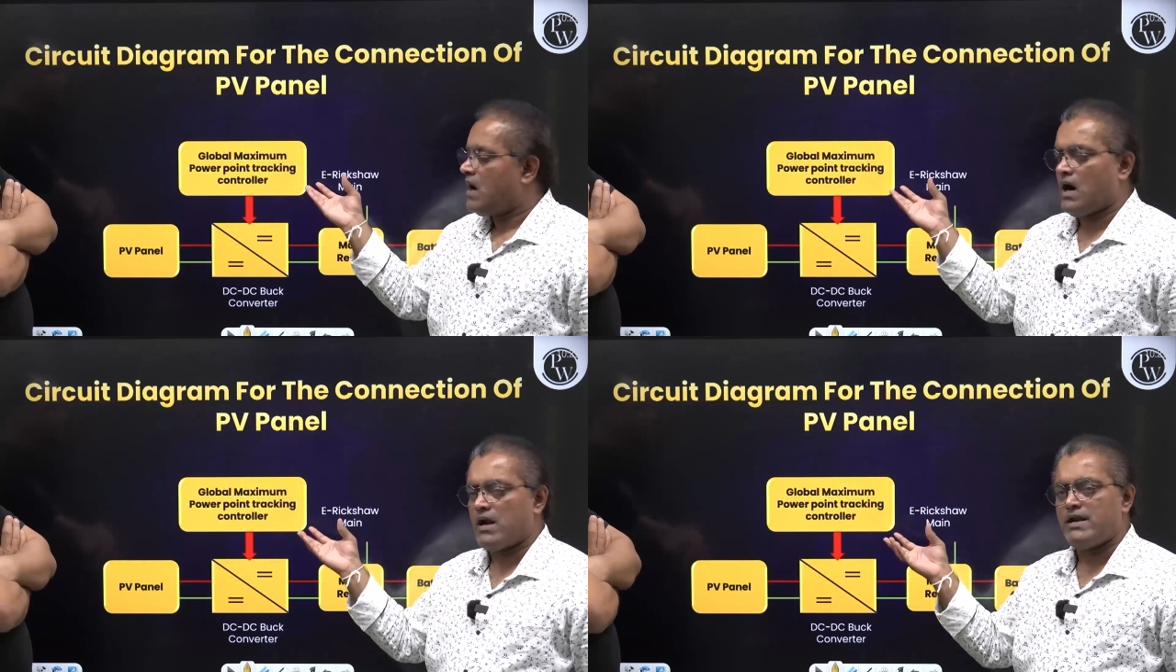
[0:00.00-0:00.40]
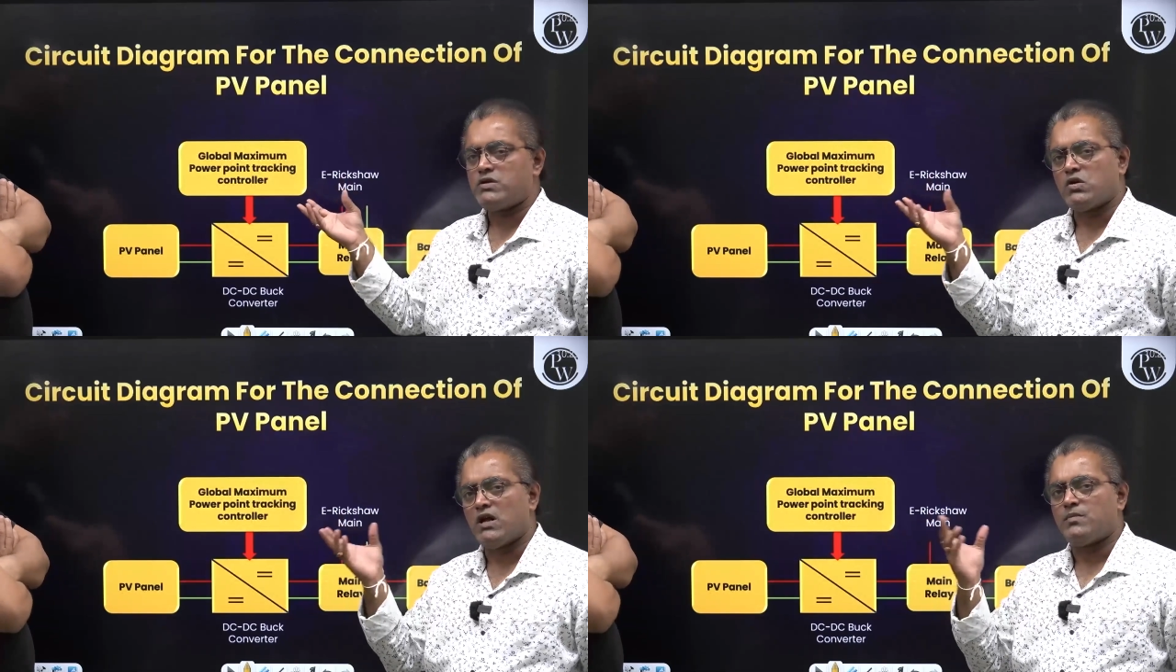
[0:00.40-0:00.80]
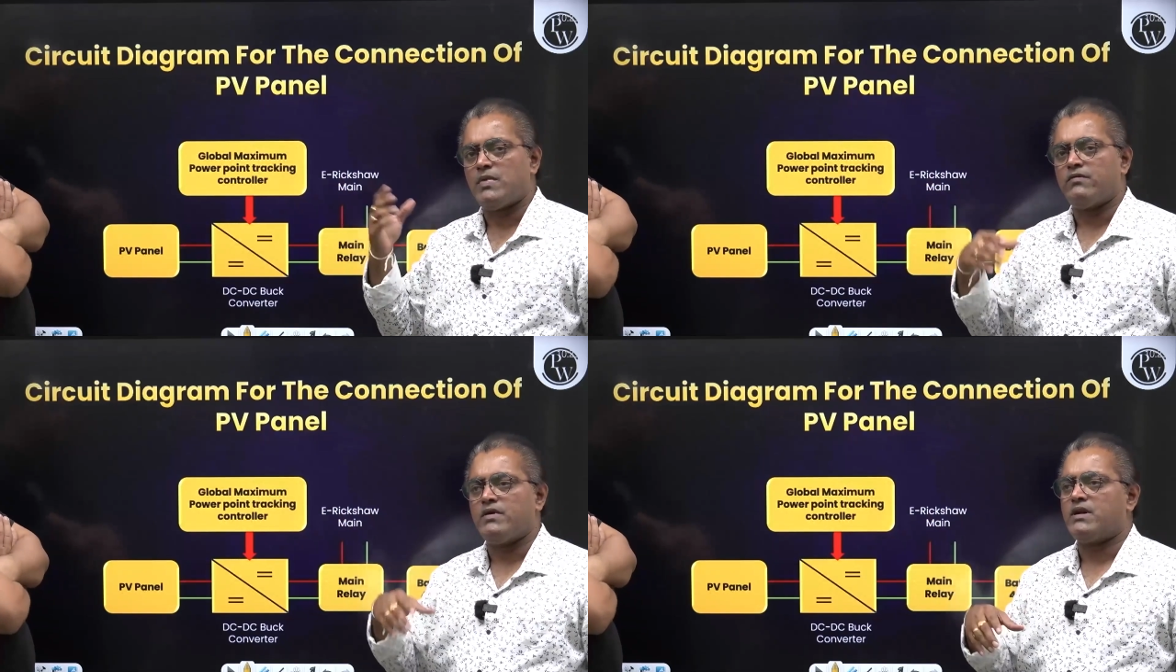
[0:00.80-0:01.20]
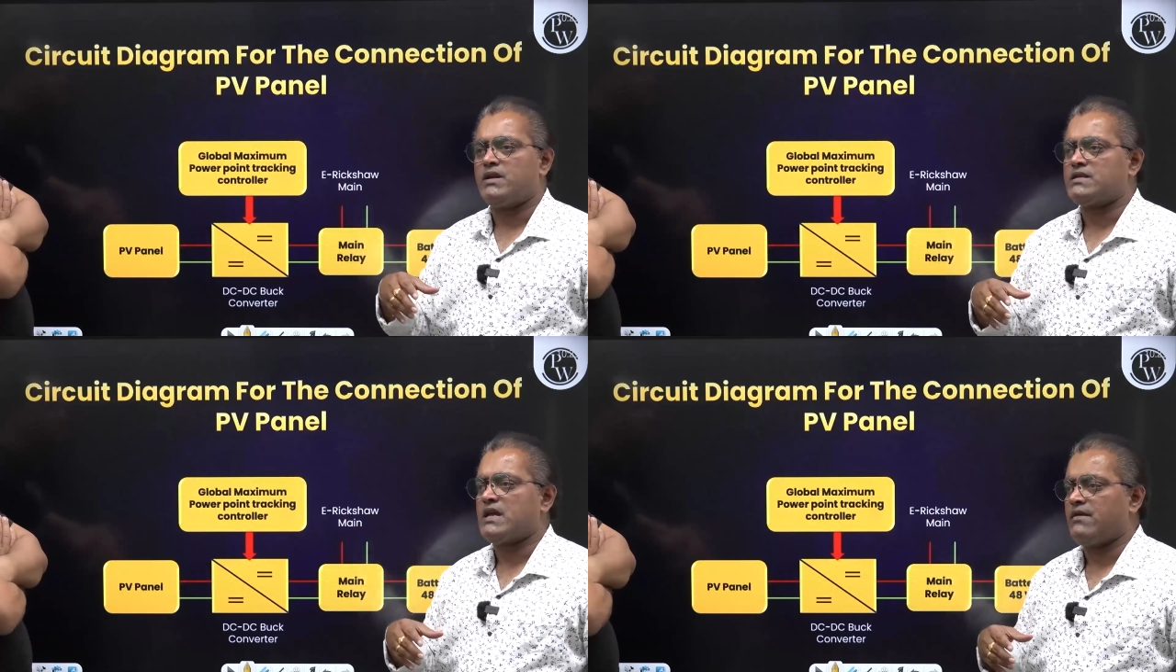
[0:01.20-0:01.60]
Already solar power
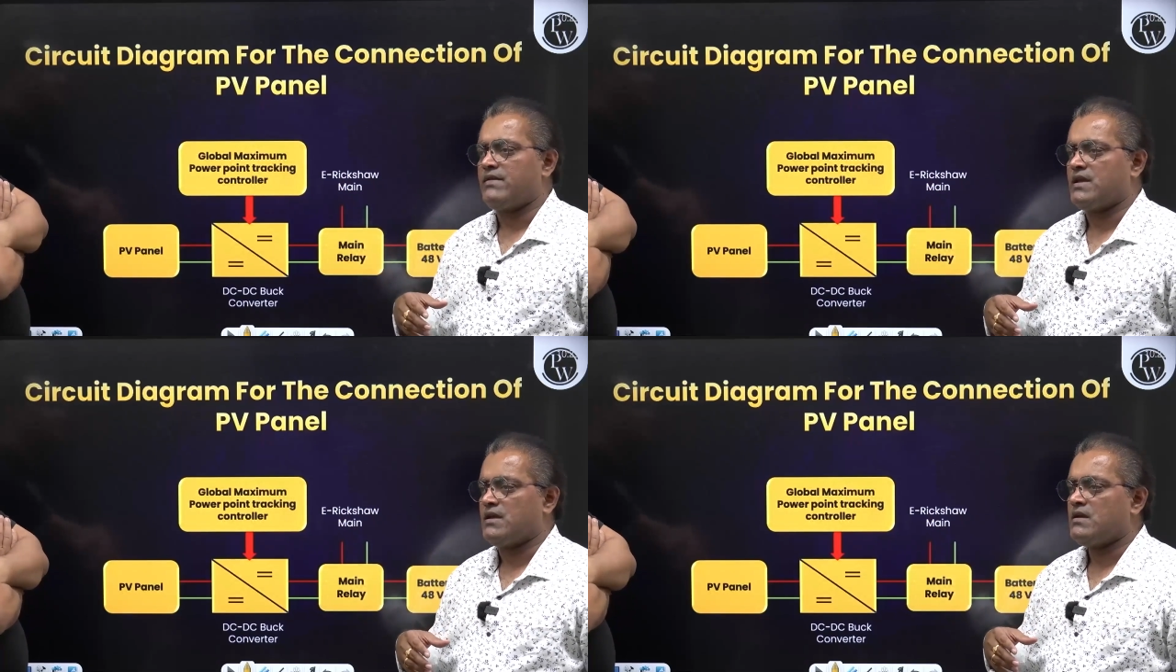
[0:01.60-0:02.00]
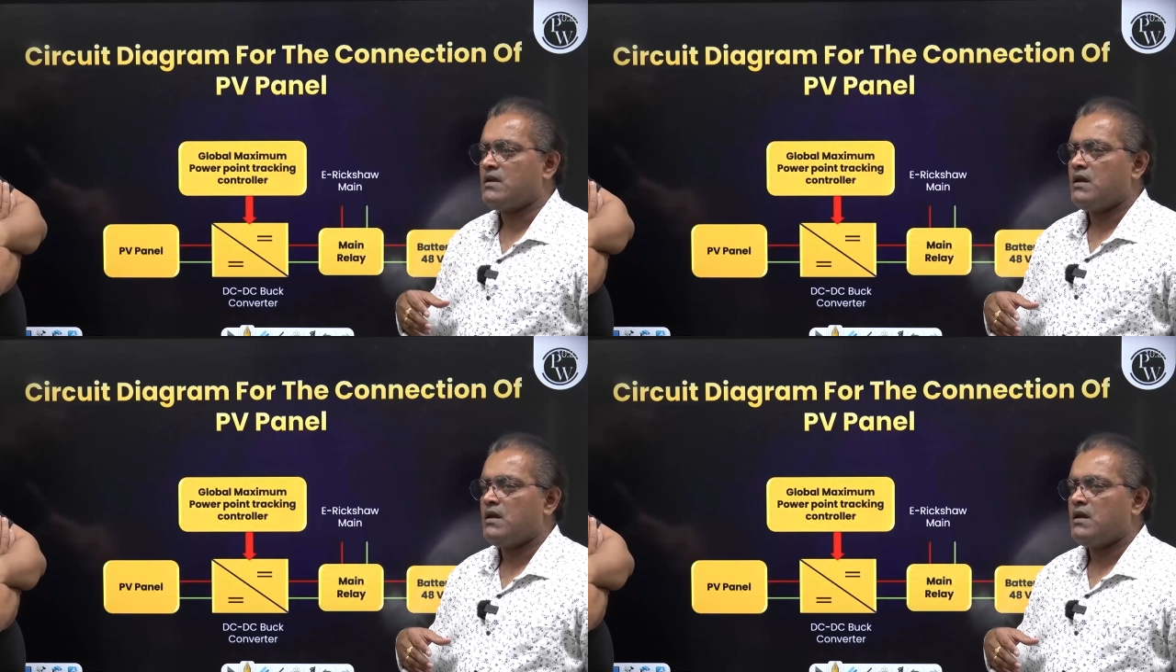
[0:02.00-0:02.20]
is having